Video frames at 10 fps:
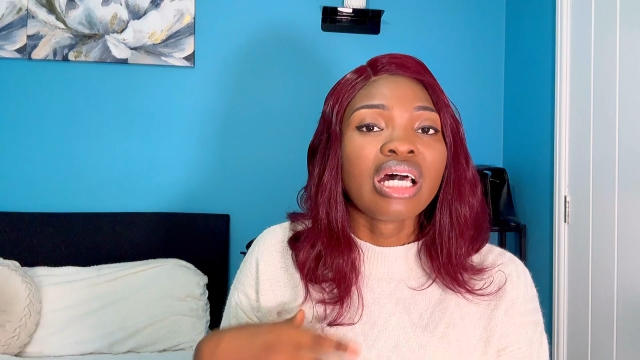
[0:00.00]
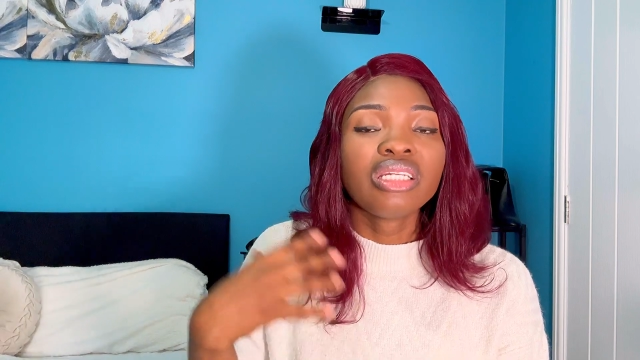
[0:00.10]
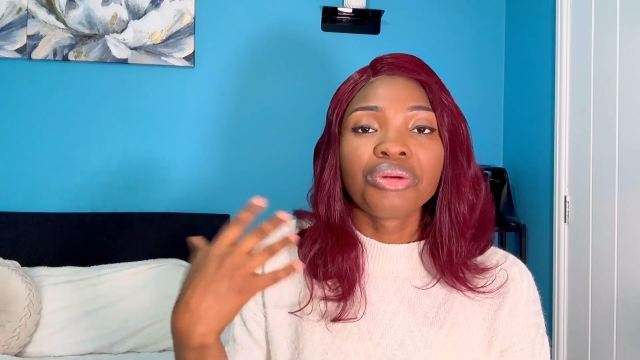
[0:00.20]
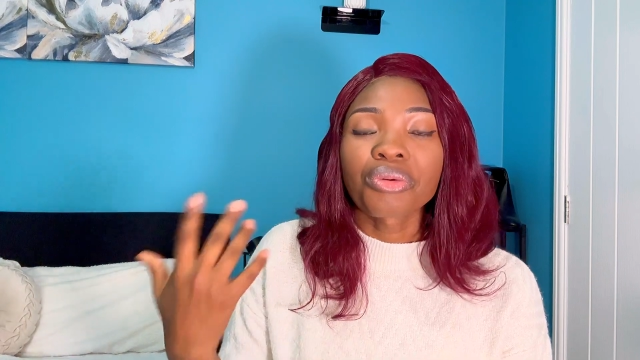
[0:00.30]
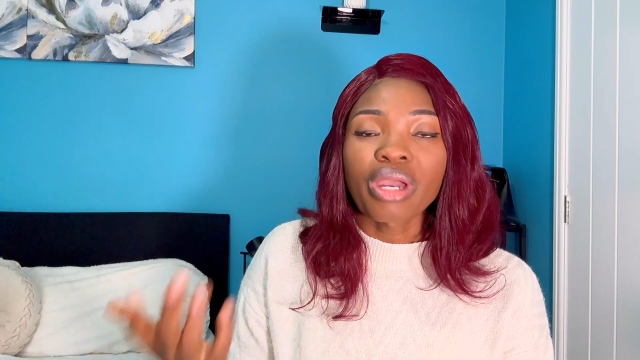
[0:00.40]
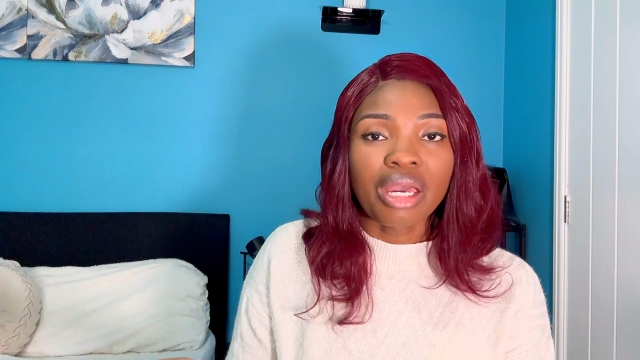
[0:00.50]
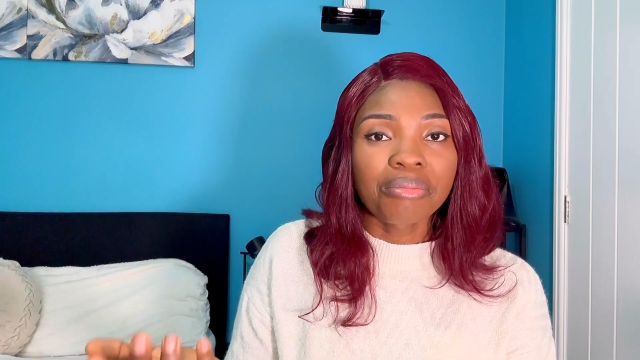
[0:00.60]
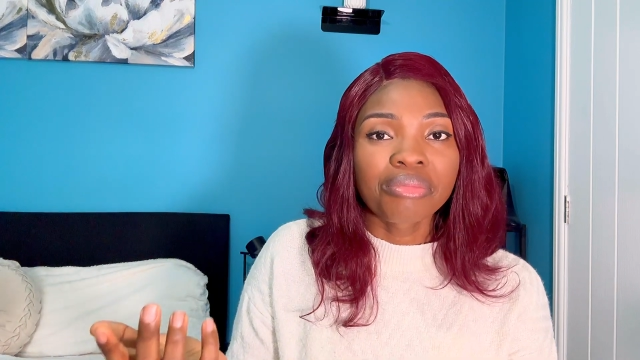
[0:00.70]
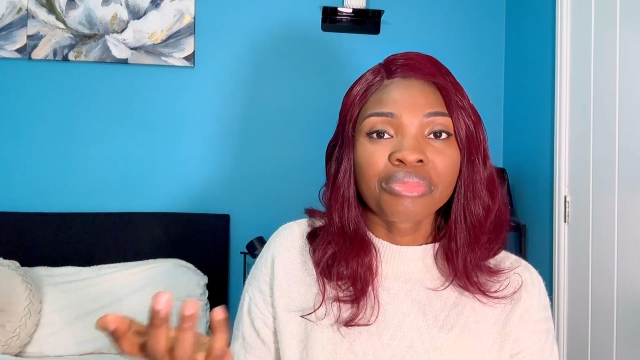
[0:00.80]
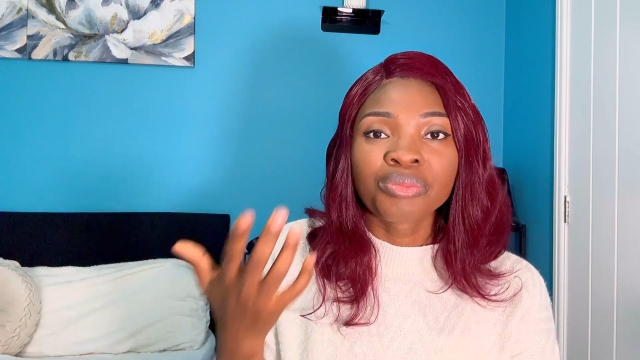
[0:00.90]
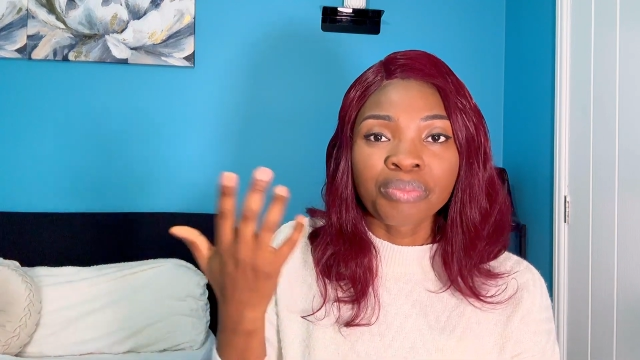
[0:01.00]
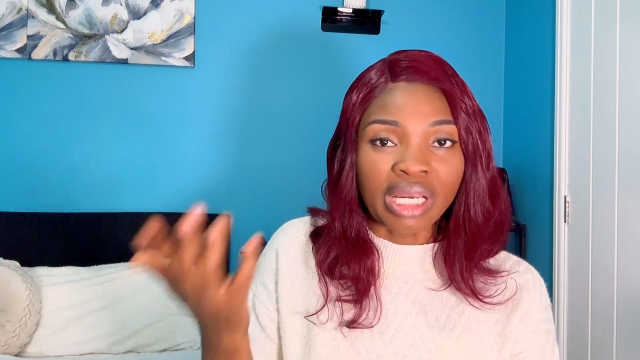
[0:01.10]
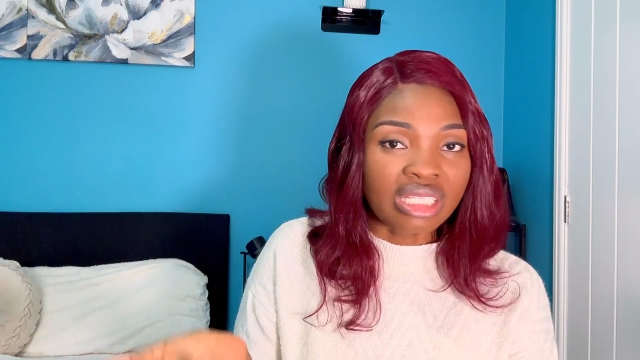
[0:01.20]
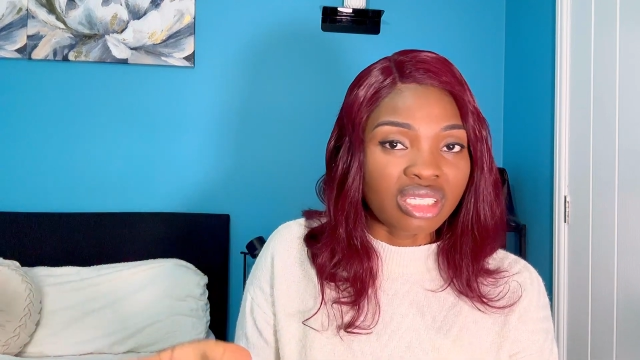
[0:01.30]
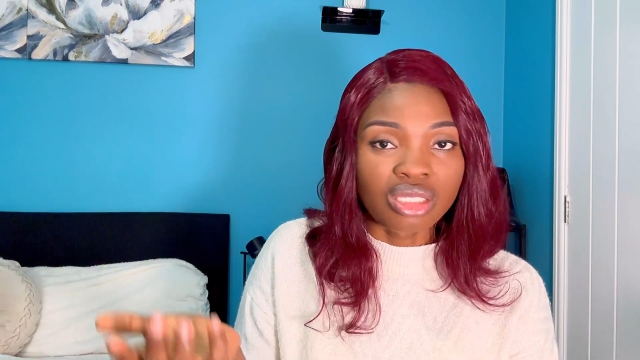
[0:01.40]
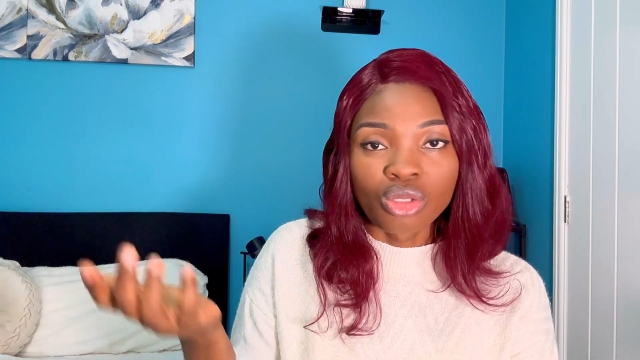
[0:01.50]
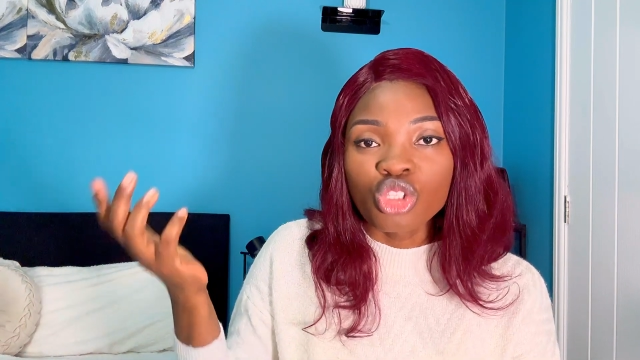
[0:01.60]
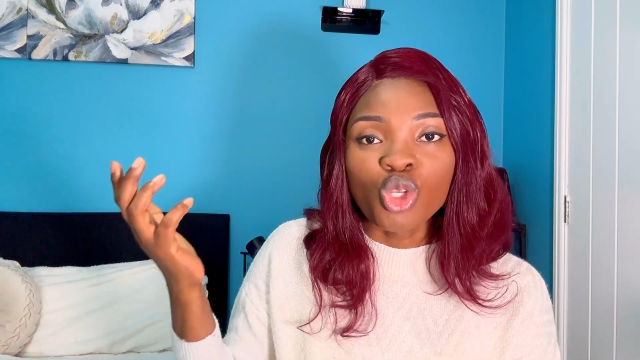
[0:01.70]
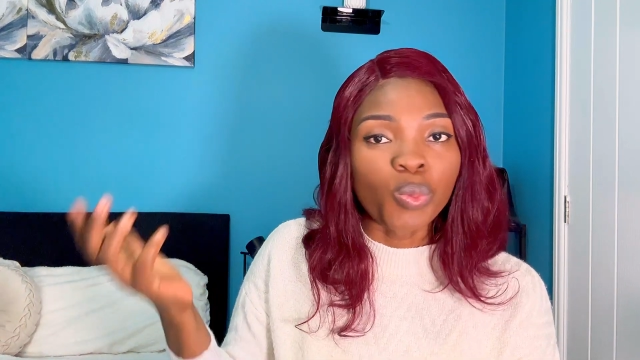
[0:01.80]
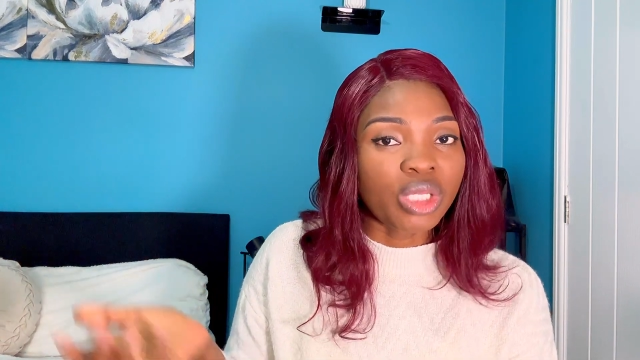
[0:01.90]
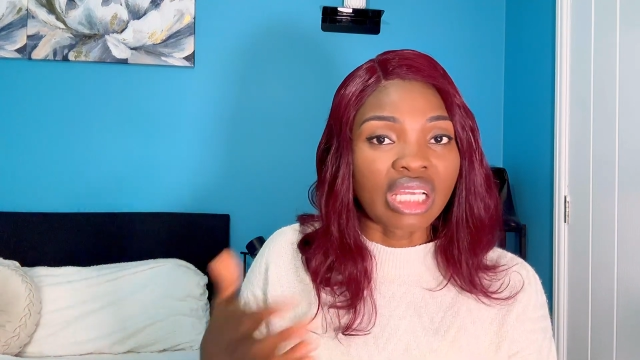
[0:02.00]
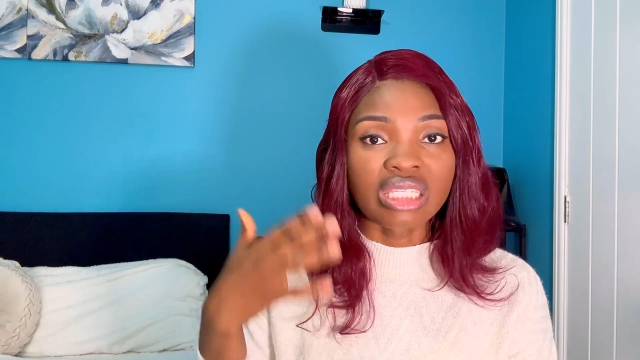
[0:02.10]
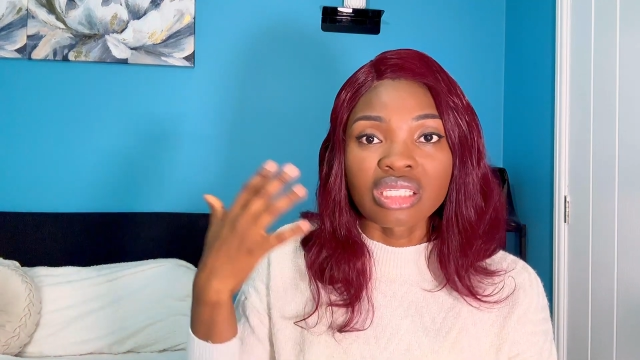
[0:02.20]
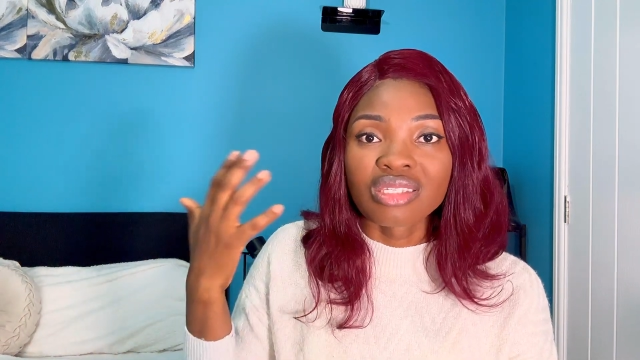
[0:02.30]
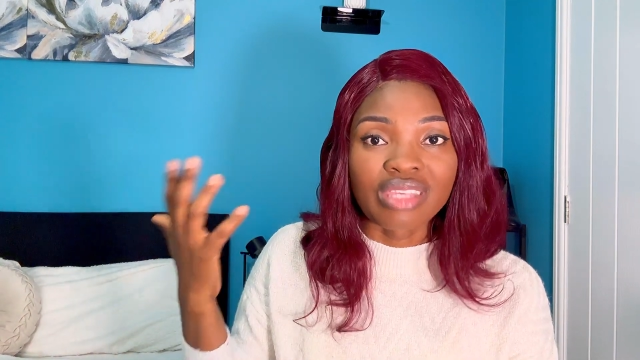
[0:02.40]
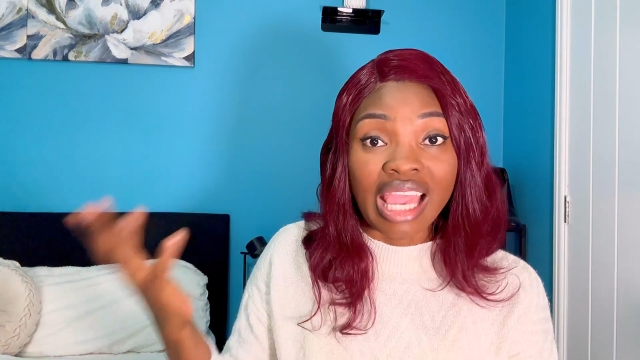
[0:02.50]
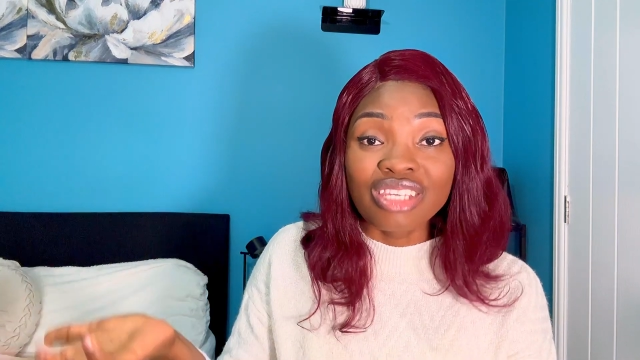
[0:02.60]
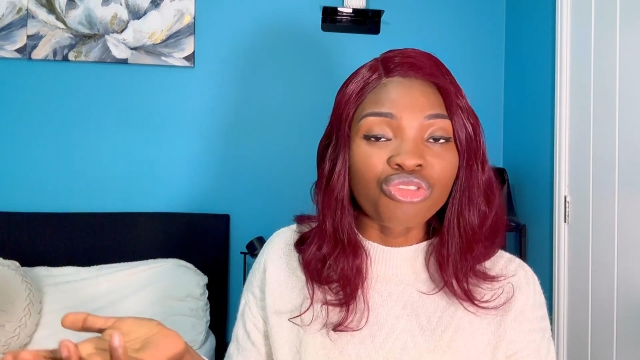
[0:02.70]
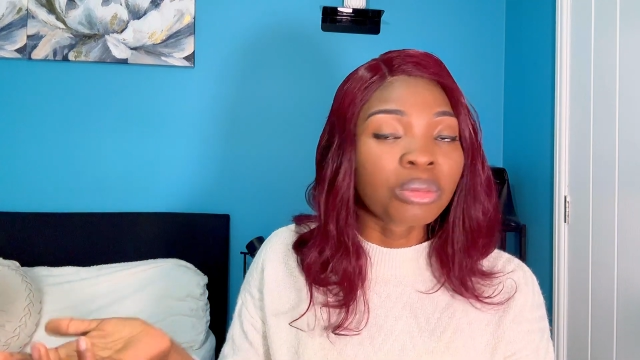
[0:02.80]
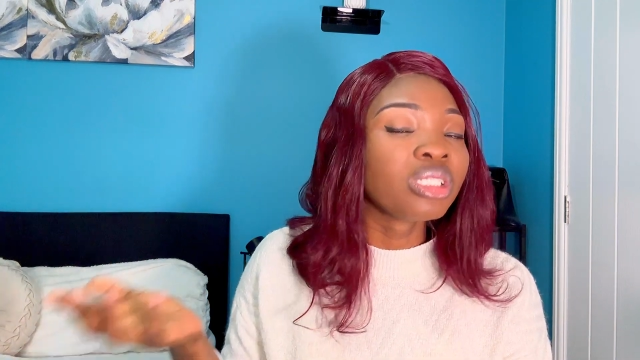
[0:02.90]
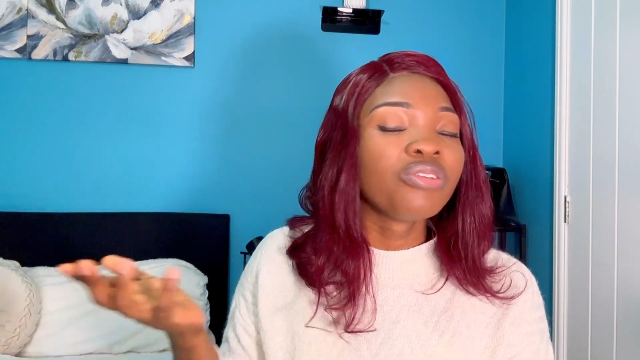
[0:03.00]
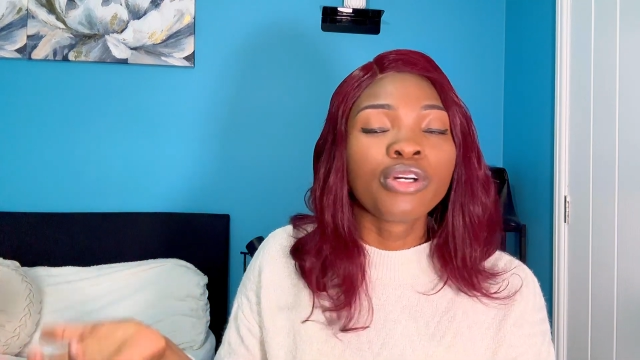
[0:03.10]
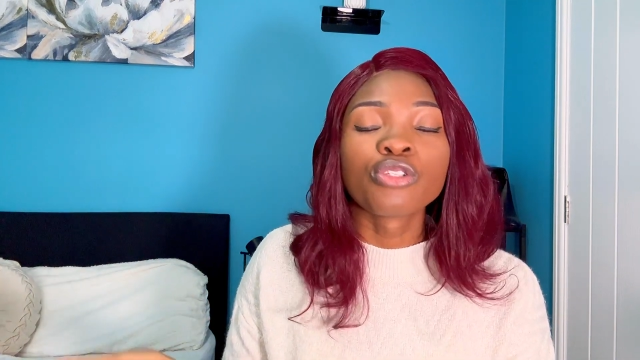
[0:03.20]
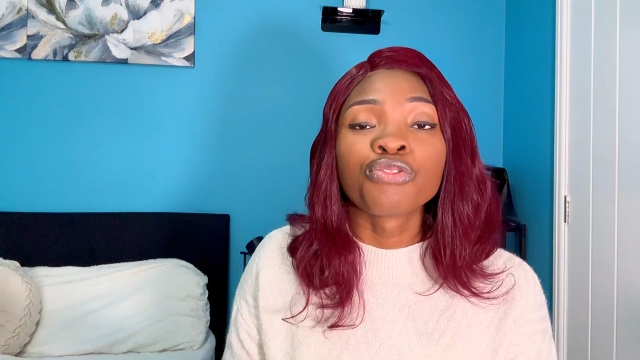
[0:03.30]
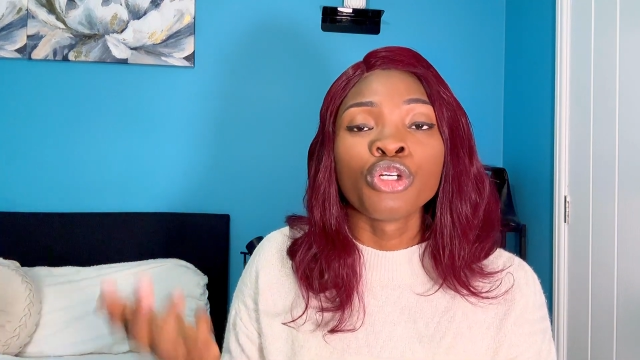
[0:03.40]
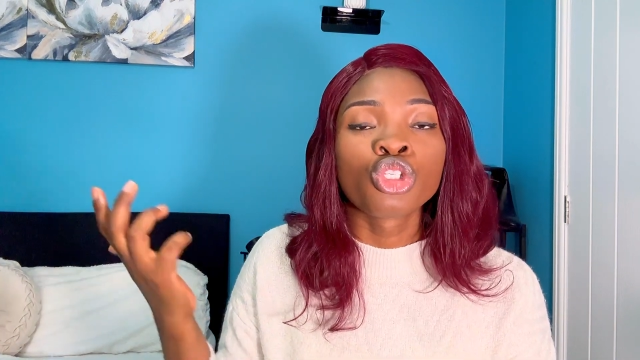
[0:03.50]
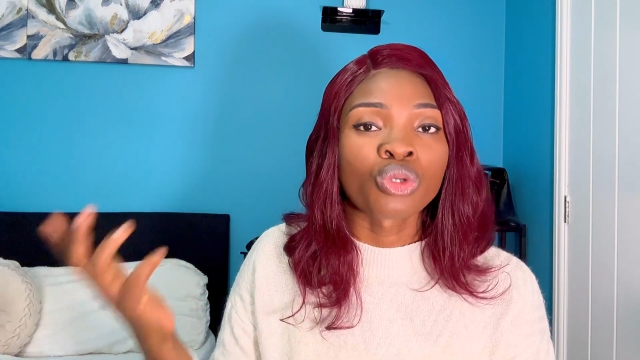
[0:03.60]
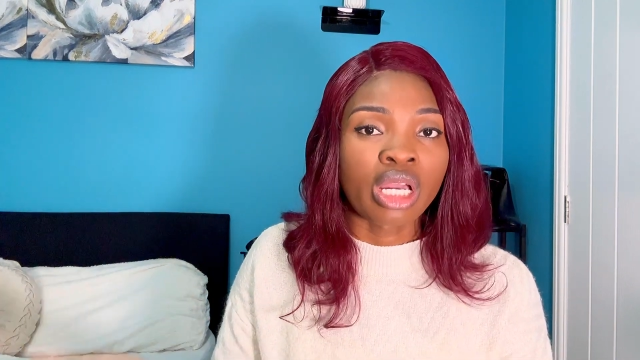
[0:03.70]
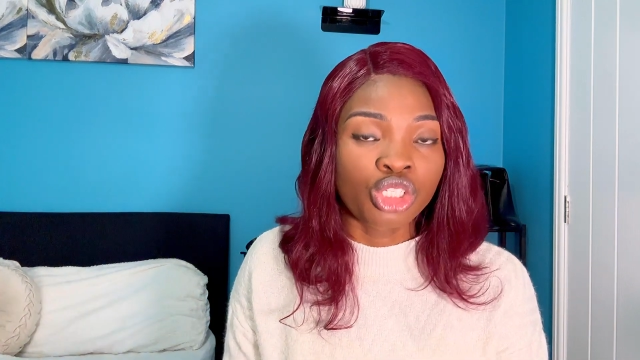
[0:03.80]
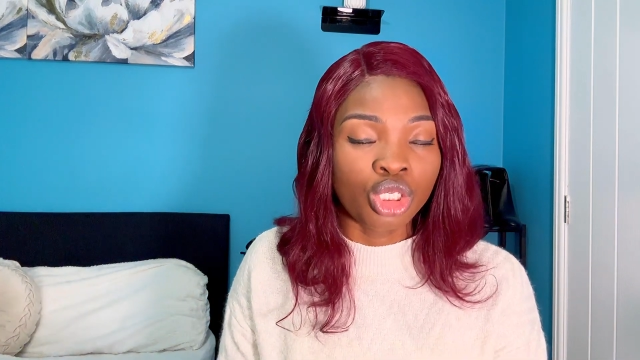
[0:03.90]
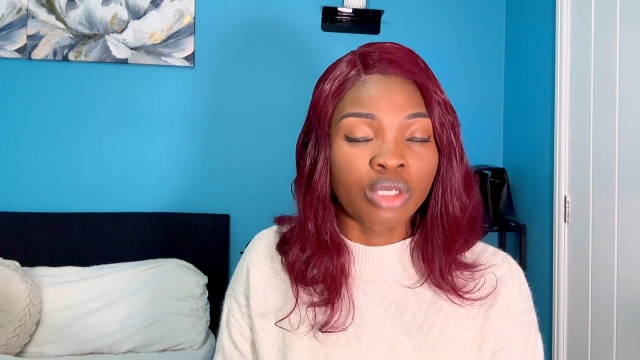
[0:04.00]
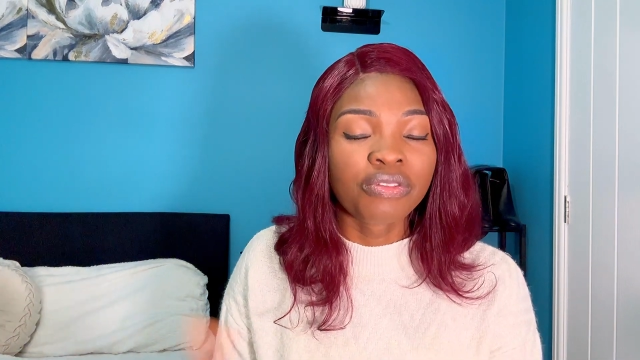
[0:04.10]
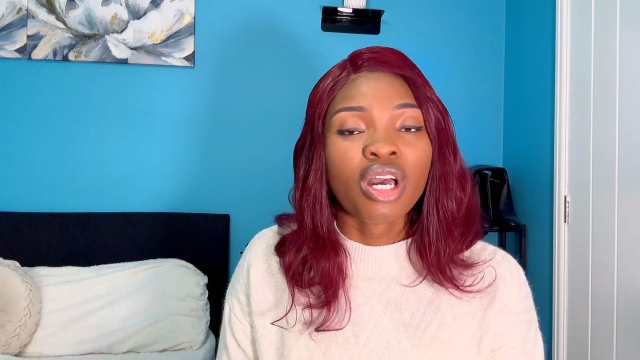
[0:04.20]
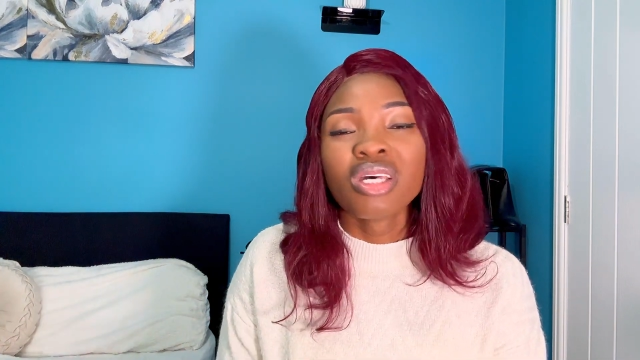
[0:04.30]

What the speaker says: The required band is not something that is extremely difficult for you to achieve.